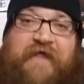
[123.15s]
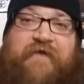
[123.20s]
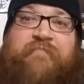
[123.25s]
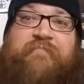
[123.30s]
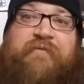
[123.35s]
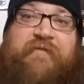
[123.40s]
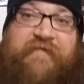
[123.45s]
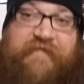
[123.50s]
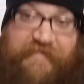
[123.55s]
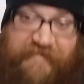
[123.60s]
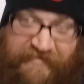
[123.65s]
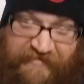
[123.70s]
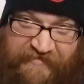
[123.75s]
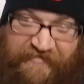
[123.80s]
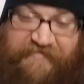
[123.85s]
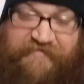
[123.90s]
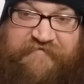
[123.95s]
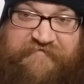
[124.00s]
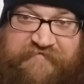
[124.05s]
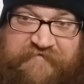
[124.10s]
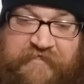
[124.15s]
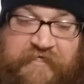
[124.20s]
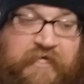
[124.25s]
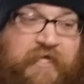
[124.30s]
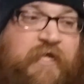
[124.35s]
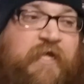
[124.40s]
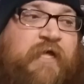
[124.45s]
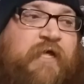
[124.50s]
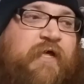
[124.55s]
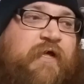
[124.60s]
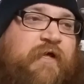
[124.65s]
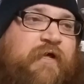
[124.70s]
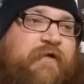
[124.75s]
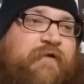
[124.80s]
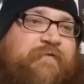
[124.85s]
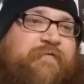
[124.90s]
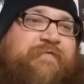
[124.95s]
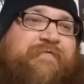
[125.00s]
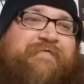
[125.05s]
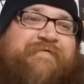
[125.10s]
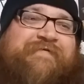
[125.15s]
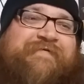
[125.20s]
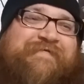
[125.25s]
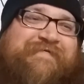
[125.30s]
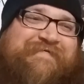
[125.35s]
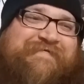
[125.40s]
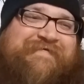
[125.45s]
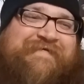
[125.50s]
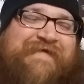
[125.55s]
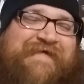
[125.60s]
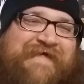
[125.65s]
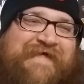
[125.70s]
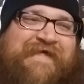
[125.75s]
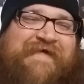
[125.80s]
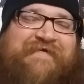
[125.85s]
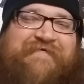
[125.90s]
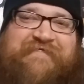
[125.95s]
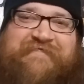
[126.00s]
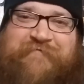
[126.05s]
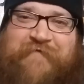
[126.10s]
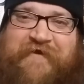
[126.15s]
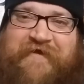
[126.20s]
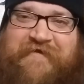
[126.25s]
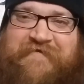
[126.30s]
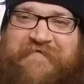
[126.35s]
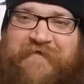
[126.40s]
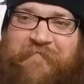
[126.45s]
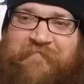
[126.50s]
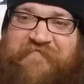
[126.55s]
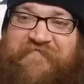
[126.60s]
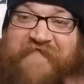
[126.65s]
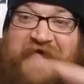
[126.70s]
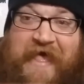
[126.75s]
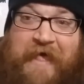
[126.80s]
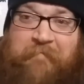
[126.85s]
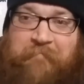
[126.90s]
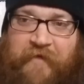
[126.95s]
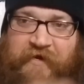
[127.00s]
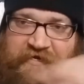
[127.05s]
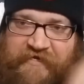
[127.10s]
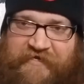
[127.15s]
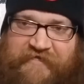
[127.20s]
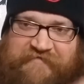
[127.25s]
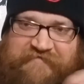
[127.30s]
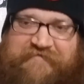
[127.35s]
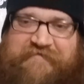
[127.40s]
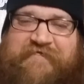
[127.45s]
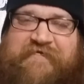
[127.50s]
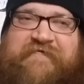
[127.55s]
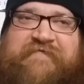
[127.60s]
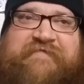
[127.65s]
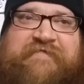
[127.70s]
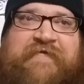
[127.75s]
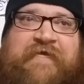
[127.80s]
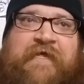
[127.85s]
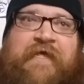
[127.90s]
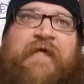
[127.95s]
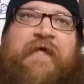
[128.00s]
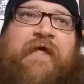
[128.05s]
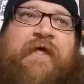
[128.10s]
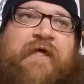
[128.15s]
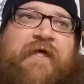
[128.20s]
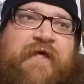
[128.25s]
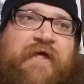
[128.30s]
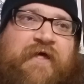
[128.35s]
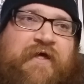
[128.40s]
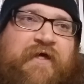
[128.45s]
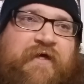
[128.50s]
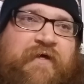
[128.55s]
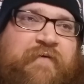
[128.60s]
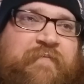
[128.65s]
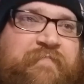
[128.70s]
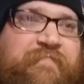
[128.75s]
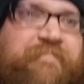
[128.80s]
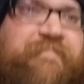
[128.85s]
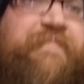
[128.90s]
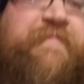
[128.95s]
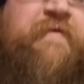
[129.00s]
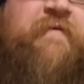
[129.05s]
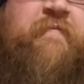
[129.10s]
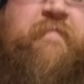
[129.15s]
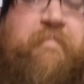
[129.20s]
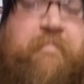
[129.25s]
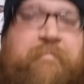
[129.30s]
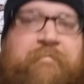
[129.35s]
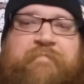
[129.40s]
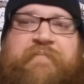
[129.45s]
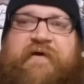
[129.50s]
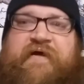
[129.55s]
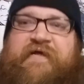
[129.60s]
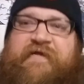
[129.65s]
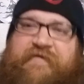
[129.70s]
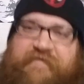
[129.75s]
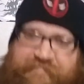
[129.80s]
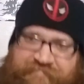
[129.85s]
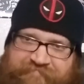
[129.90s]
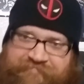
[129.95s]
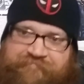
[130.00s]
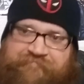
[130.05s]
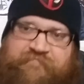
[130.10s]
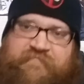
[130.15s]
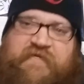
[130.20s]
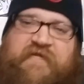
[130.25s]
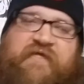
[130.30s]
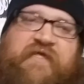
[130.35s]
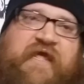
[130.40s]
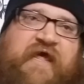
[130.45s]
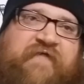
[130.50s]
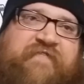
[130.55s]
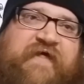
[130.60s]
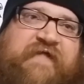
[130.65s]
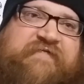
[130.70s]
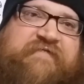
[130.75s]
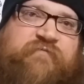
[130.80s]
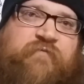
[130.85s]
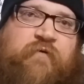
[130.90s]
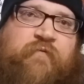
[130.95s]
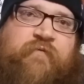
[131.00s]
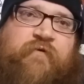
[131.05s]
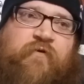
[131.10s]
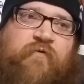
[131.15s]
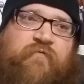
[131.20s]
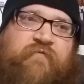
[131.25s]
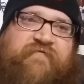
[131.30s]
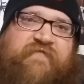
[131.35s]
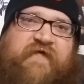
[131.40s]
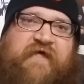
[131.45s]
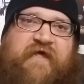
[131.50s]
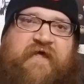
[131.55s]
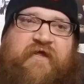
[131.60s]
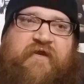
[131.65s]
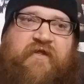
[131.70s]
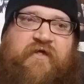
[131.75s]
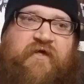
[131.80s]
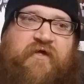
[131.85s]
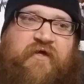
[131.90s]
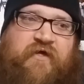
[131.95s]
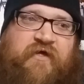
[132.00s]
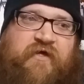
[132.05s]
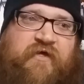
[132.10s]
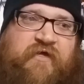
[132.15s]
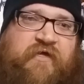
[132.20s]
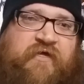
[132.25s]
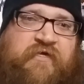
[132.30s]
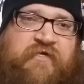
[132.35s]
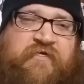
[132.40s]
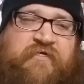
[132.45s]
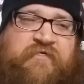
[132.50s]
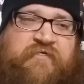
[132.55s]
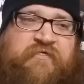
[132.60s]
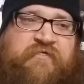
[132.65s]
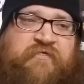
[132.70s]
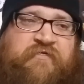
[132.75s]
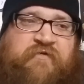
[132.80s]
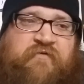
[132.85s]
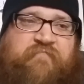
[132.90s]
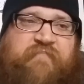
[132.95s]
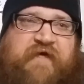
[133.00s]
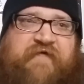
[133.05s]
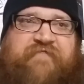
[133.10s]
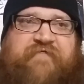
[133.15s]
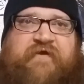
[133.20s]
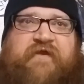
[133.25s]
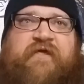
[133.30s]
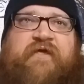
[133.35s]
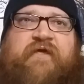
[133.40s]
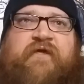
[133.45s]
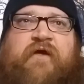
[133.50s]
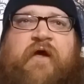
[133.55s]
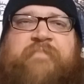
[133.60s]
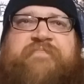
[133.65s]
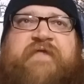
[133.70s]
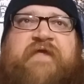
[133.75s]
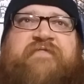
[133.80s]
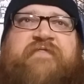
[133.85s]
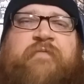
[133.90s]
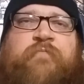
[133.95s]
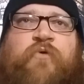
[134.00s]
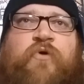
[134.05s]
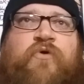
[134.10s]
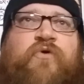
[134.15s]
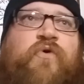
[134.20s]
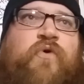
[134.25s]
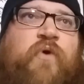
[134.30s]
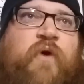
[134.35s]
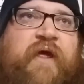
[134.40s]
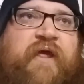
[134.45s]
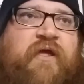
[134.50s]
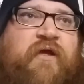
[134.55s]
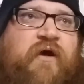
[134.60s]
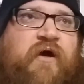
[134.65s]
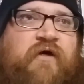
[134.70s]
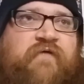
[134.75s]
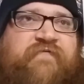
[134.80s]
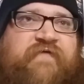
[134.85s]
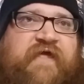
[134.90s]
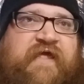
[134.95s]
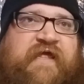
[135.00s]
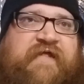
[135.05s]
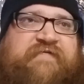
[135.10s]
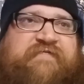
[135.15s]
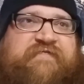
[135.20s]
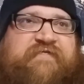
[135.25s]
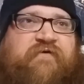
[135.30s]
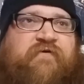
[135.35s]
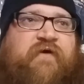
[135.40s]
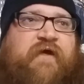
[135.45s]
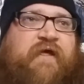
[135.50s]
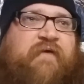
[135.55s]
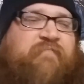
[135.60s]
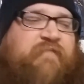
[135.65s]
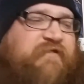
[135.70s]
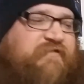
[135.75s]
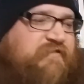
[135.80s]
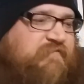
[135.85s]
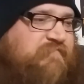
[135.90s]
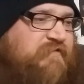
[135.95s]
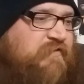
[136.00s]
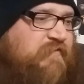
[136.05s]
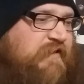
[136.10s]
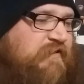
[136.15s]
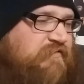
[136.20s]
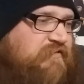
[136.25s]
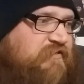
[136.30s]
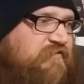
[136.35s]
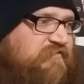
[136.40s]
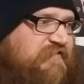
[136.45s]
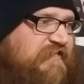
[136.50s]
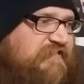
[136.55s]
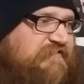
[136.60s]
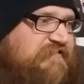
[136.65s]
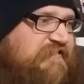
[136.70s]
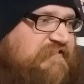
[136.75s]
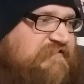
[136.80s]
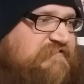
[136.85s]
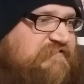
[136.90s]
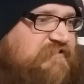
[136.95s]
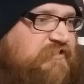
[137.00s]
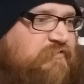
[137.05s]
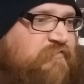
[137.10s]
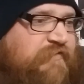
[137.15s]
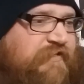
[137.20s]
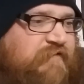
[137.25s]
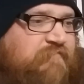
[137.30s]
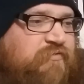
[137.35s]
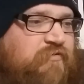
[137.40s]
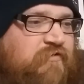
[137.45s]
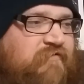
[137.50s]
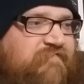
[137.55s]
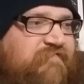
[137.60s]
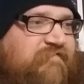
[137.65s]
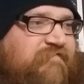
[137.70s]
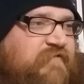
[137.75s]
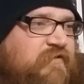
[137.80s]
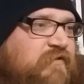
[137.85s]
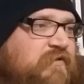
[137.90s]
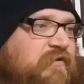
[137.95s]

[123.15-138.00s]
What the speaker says: please. Just so I could dump that money into this. But yeah, that's what we're going with that. Bethany, update them real quick on the Instagram. Let them know how good that is doing, por favor.